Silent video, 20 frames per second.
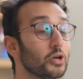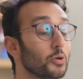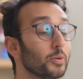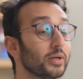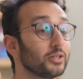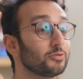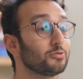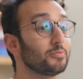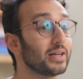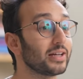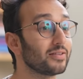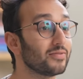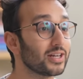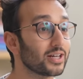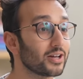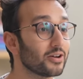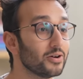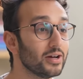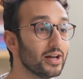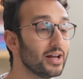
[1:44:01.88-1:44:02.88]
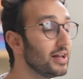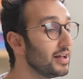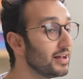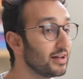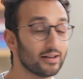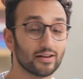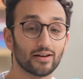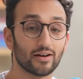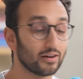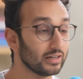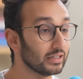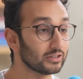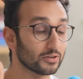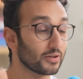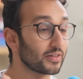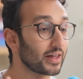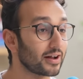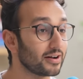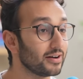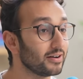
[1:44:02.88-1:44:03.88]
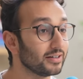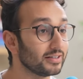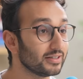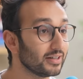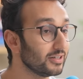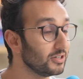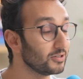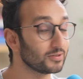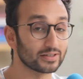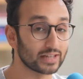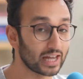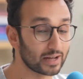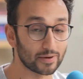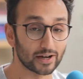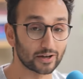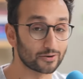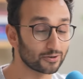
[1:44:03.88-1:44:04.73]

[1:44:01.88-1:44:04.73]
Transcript: no one else will make a video. It's not that hard. You can take my